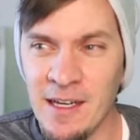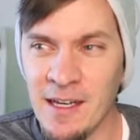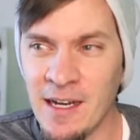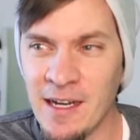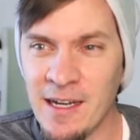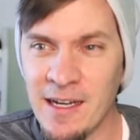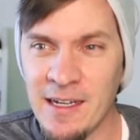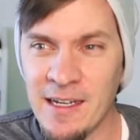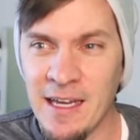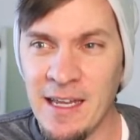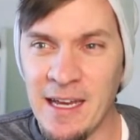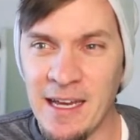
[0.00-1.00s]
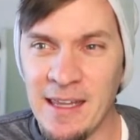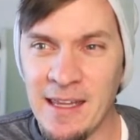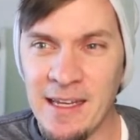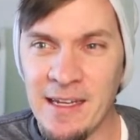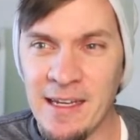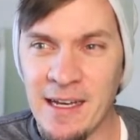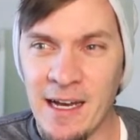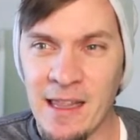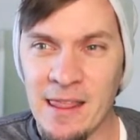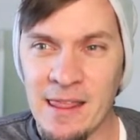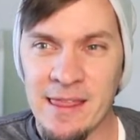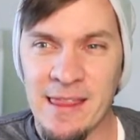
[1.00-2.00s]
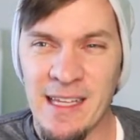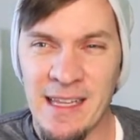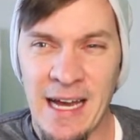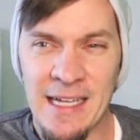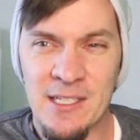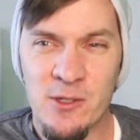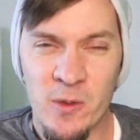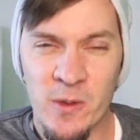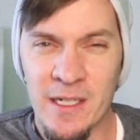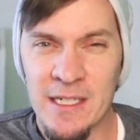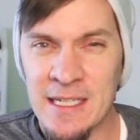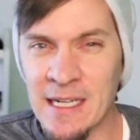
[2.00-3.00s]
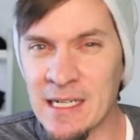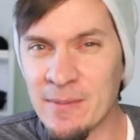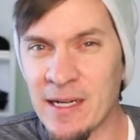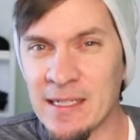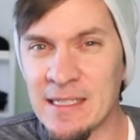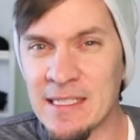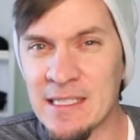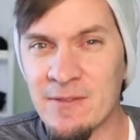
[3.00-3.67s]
Uh, and then the last goal we're going to talk about in this